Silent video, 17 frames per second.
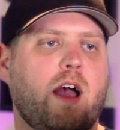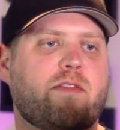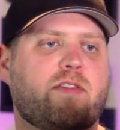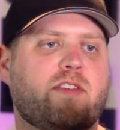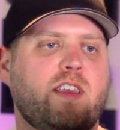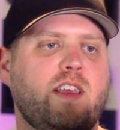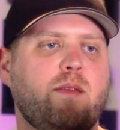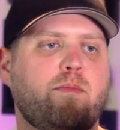
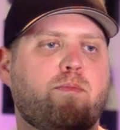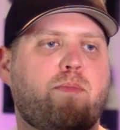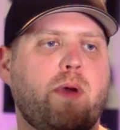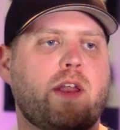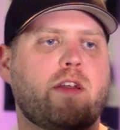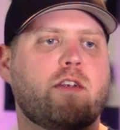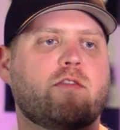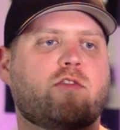I've seen
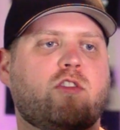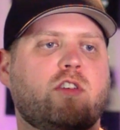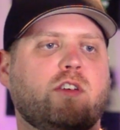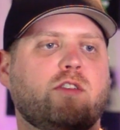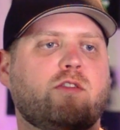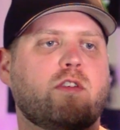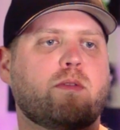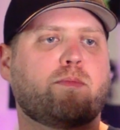better
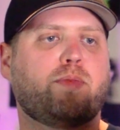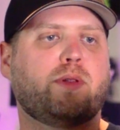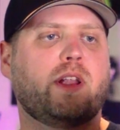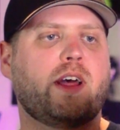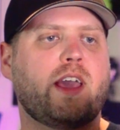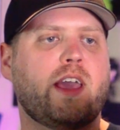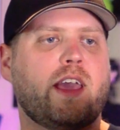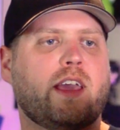children
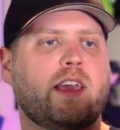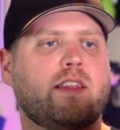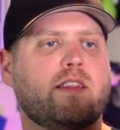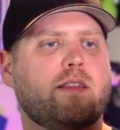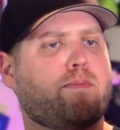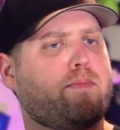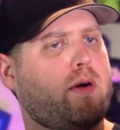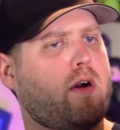playing
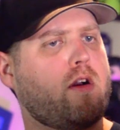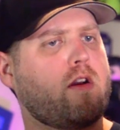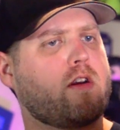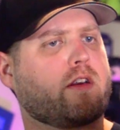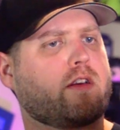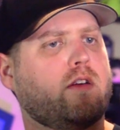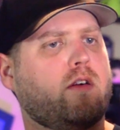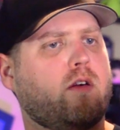in the
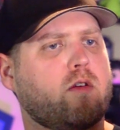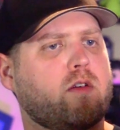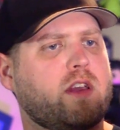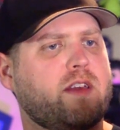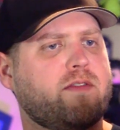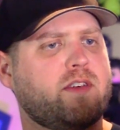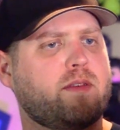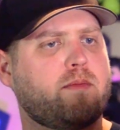park or
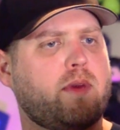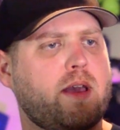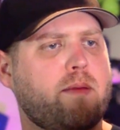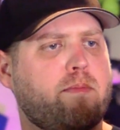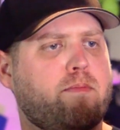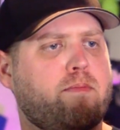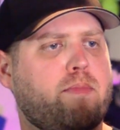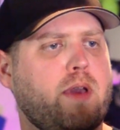even
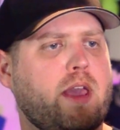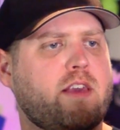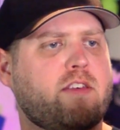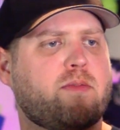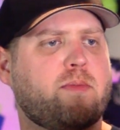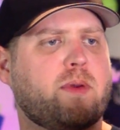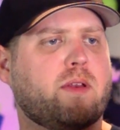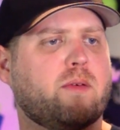my
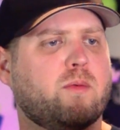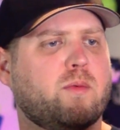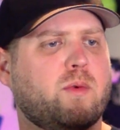basement.